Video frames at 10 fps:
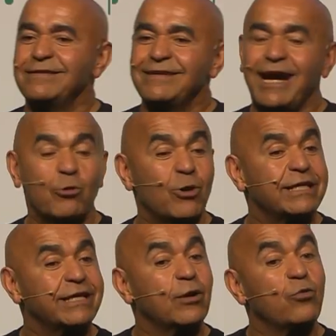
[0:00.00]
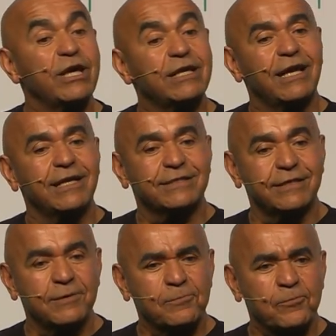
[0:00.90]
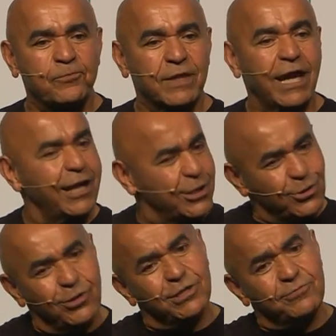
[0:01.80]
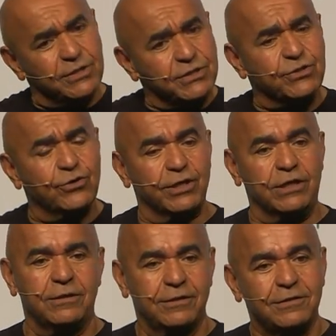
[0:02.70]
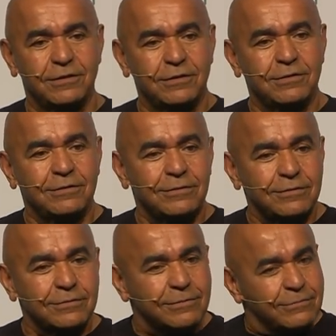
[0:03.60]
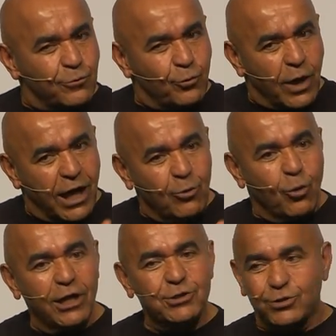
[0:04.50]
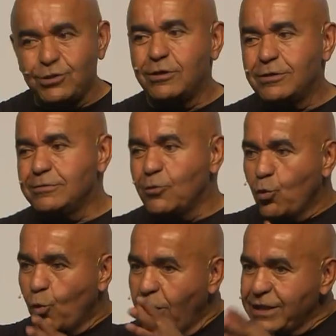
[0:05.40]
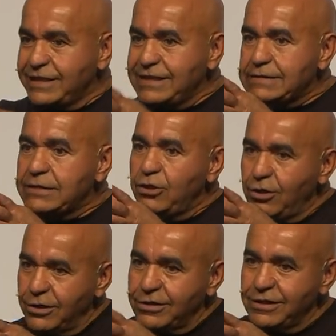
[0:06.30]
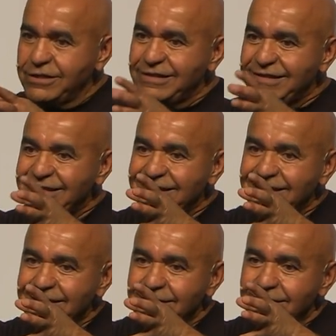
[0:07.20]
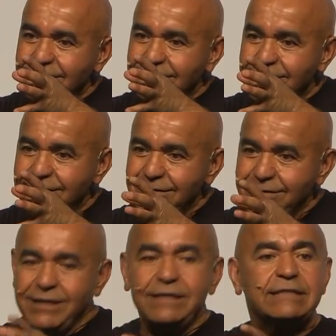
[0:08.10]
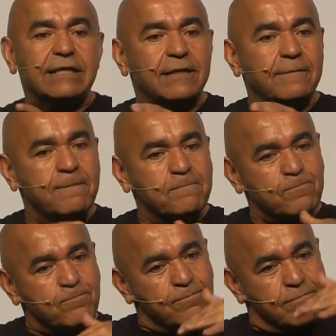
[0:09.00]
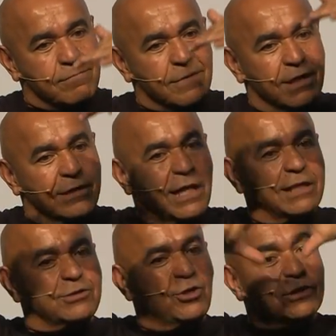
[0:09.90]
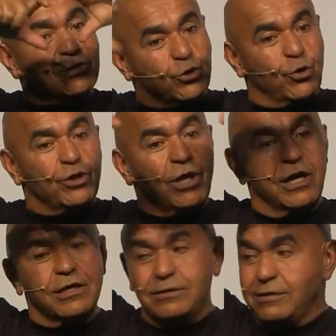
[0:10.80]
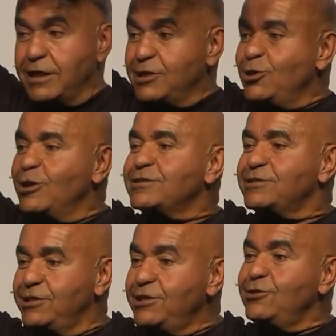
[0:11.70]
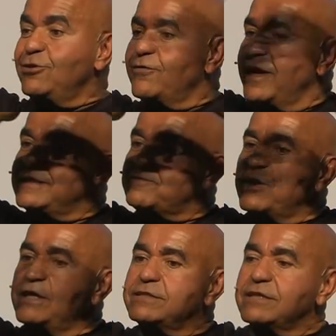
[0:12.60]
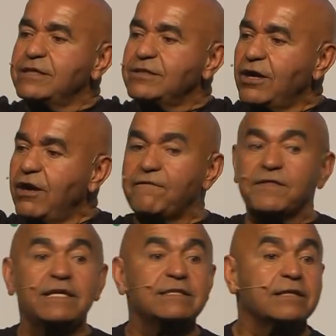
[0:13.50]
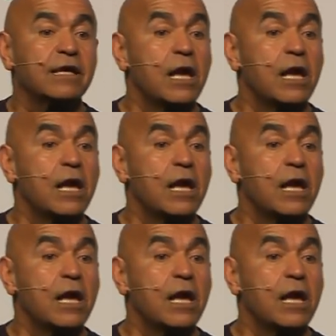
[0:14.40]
I went there a week later, and I told him the story. I want to know what is your reason that you're so young and you're senior vice president of this